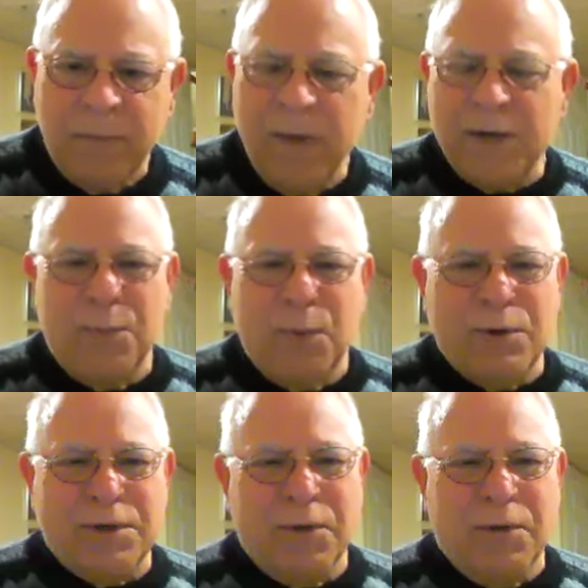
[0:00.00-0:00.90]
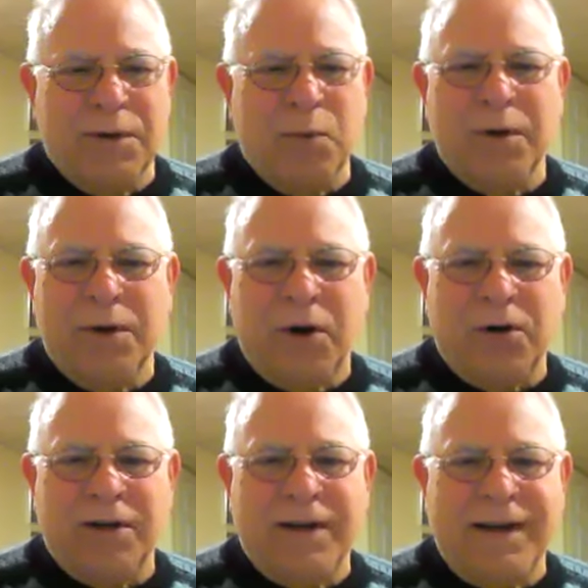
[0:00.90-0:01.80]
Much more so than we
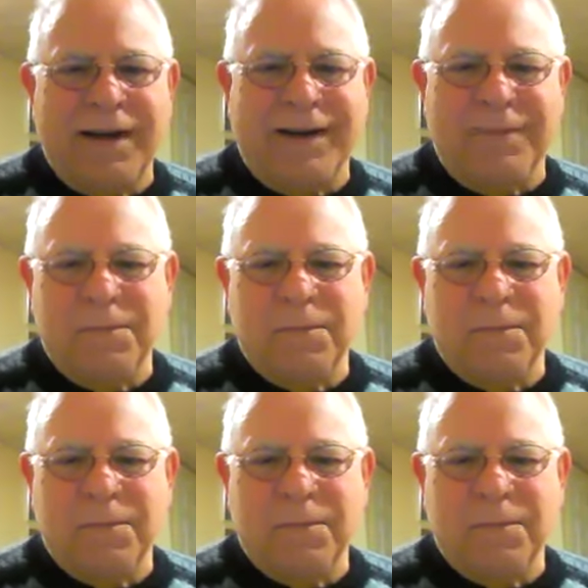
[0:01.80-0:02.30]
are today.